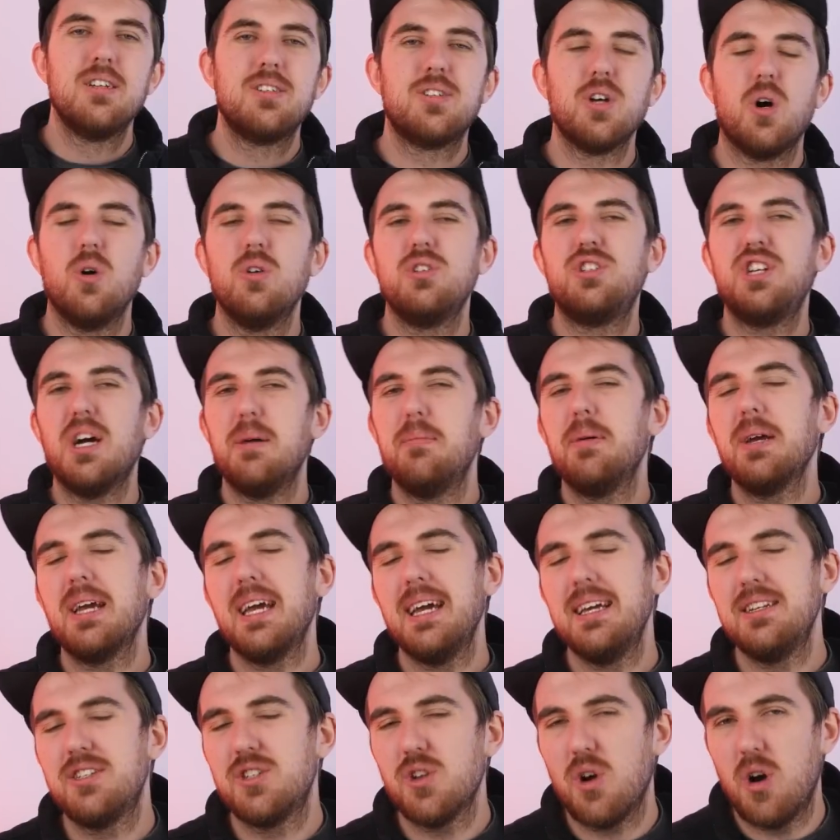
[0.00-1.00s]
So
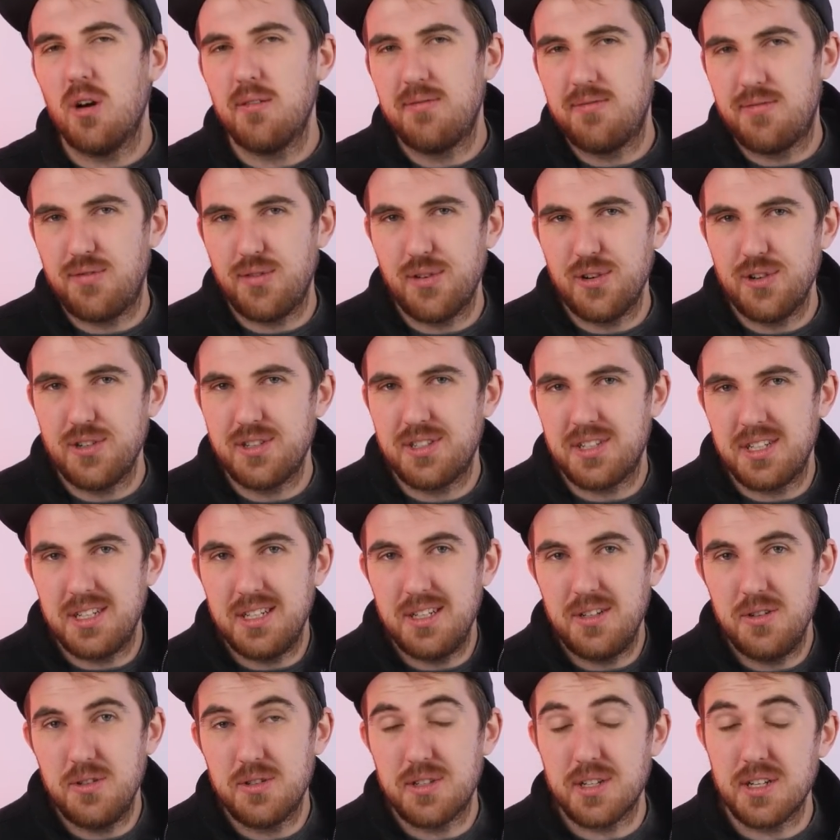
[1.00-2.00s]
jumping into our first
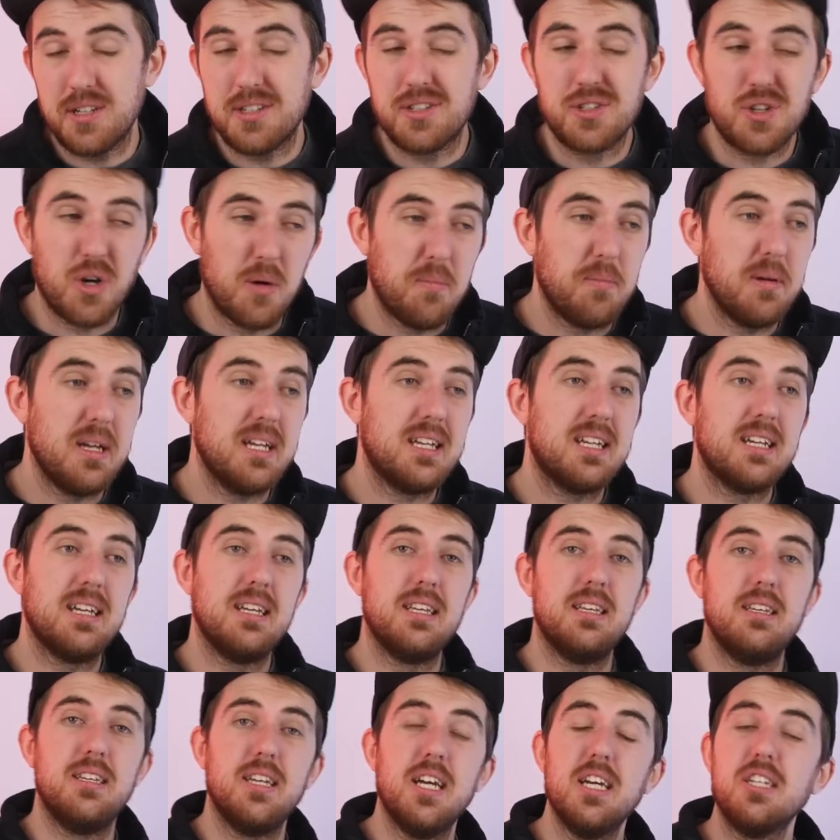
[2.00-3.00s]
news topic,
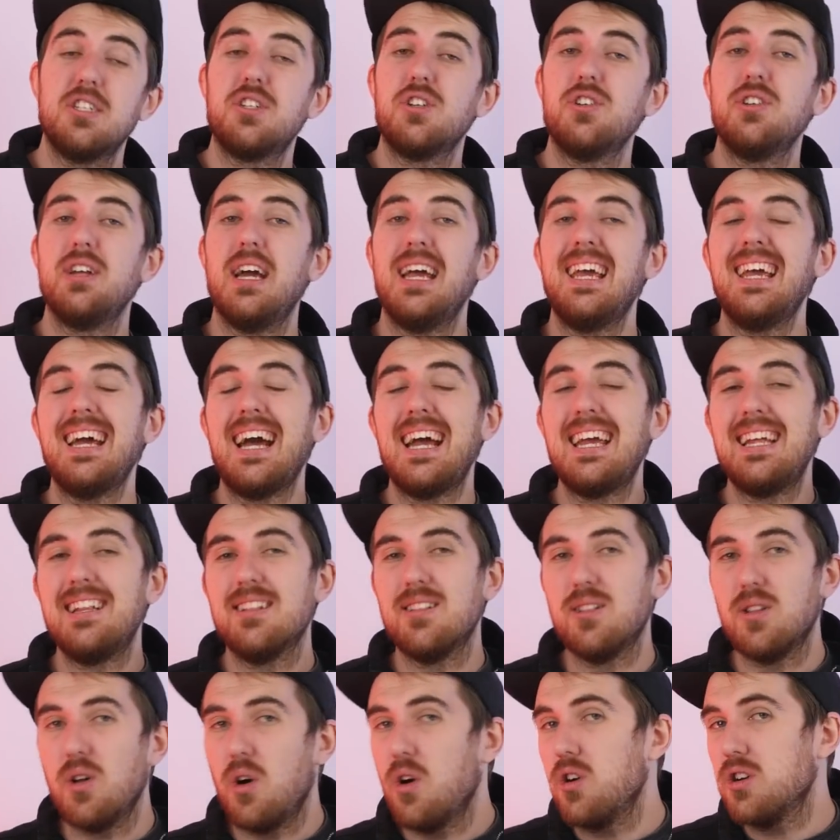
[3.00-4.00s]
yesterday a
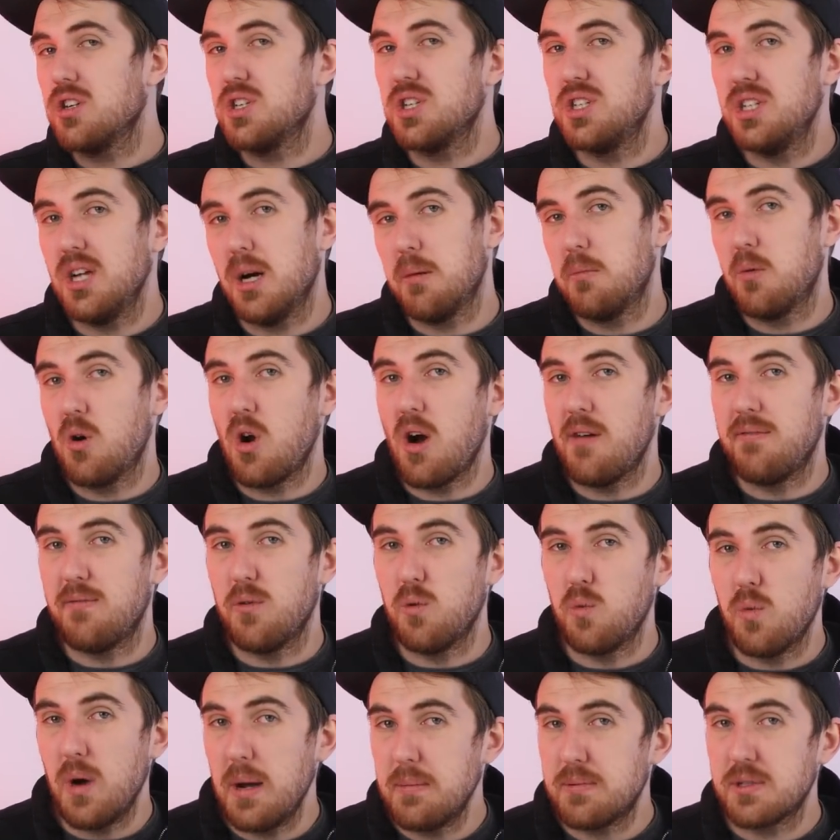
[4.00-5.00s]
large number of
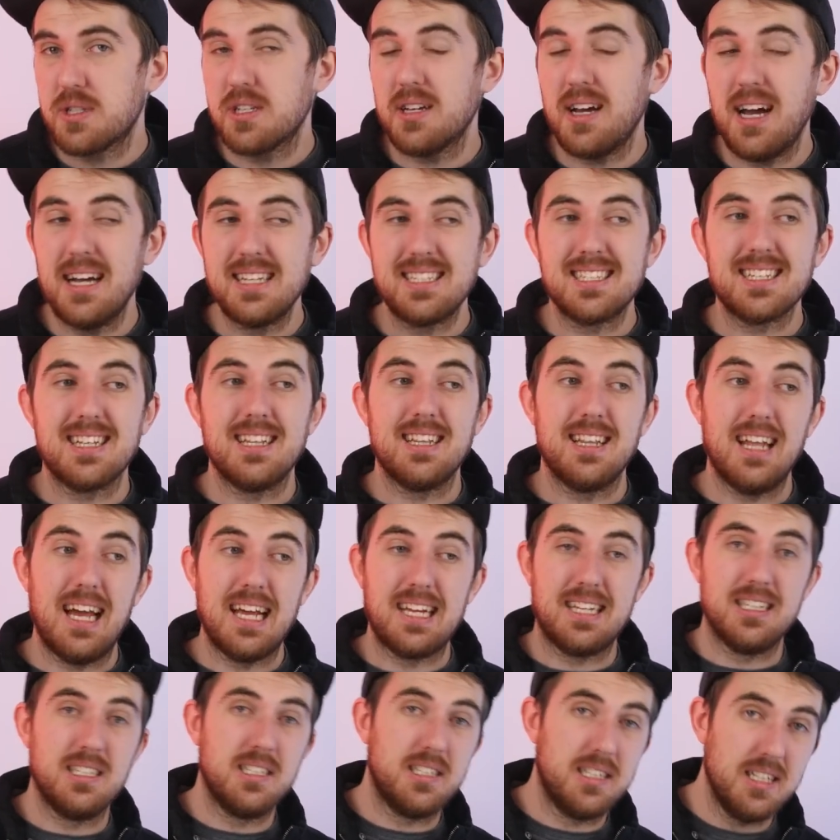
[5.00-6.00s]
websites
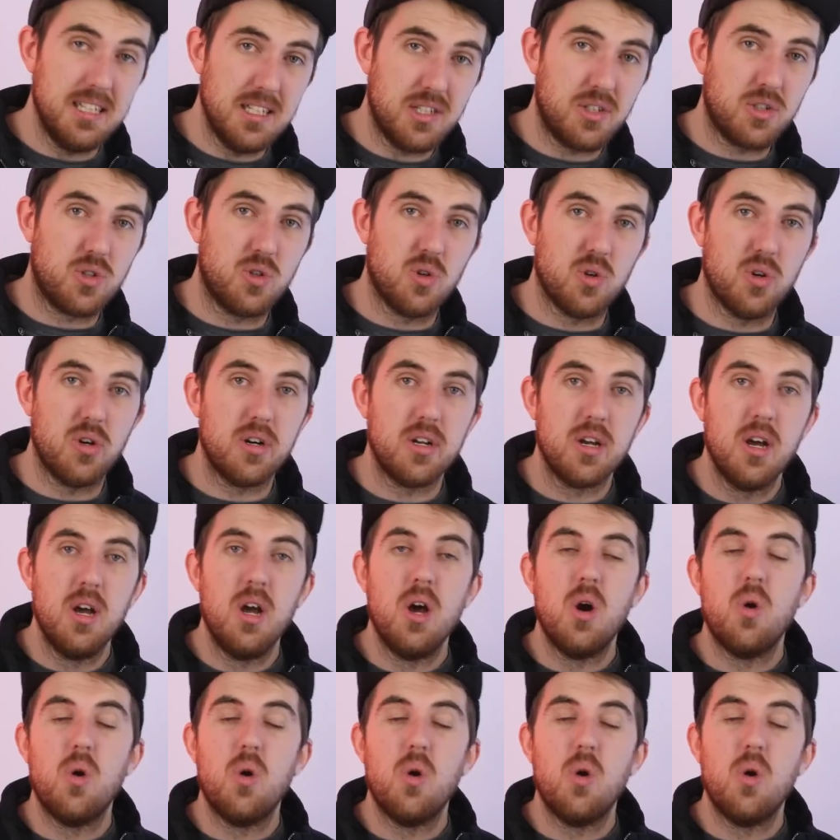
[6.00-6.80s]
like Discord